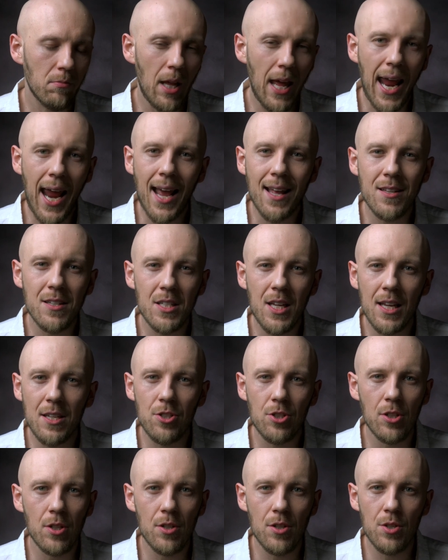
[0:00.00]

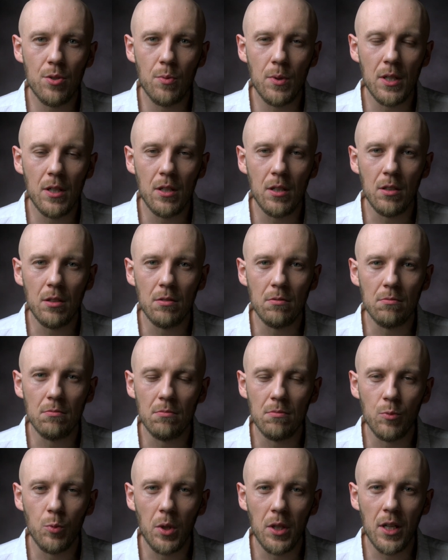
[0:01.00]
ancestors will,
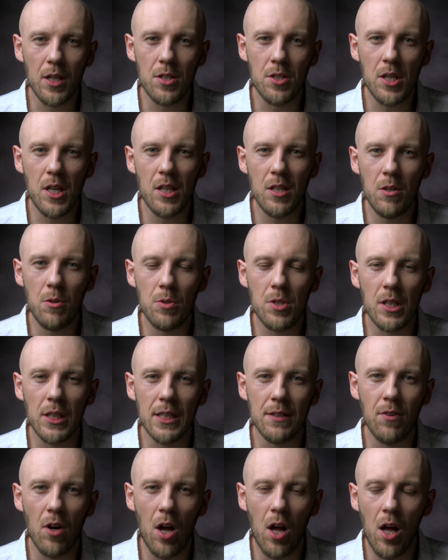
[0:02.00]
will continue to
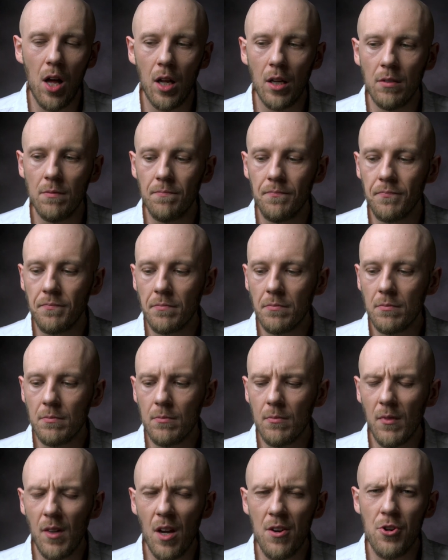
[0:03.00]
live on,
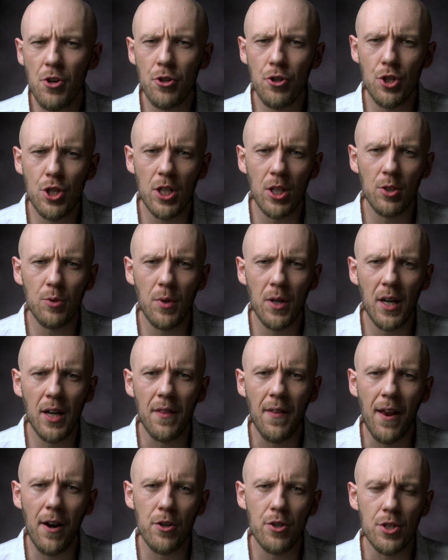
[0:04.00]
your children
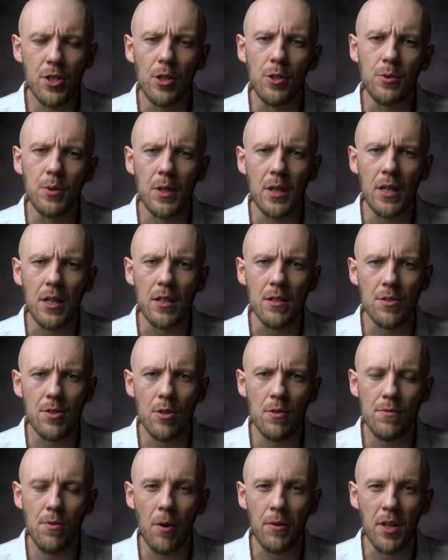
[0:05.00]
and their children and so
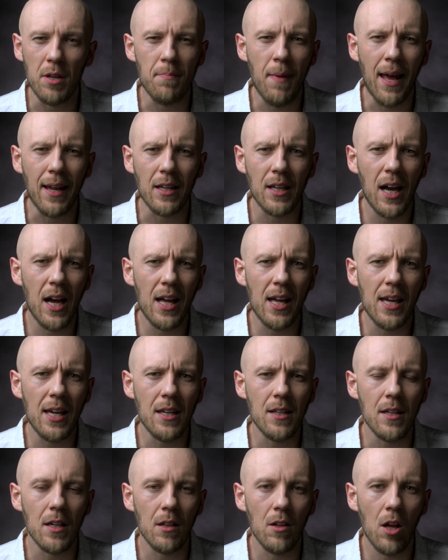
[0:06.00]
forth, and
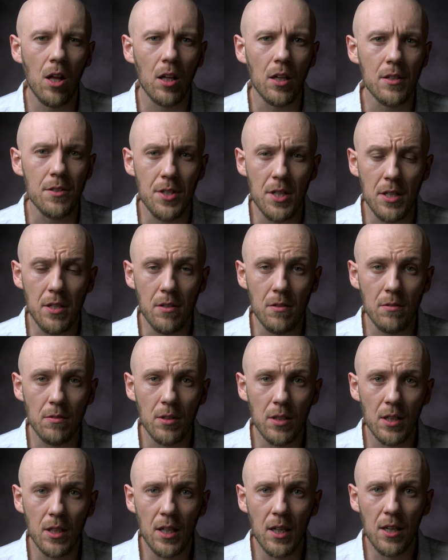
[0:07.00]
mankind, it'll all continue,
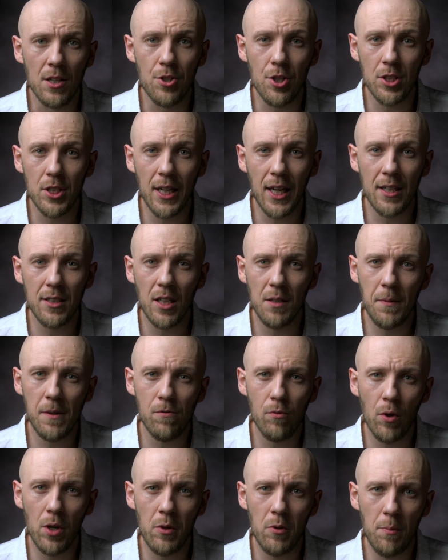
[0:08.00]
just like it did
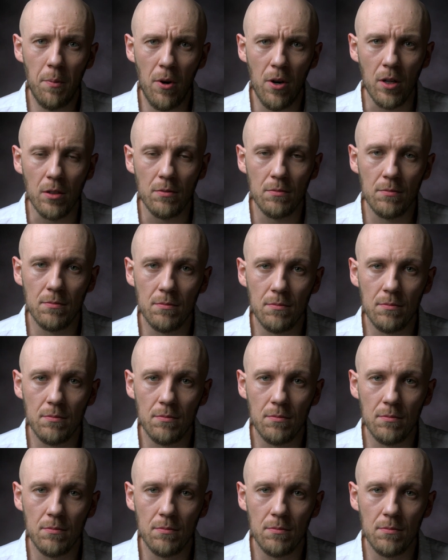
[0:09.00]
before you were born.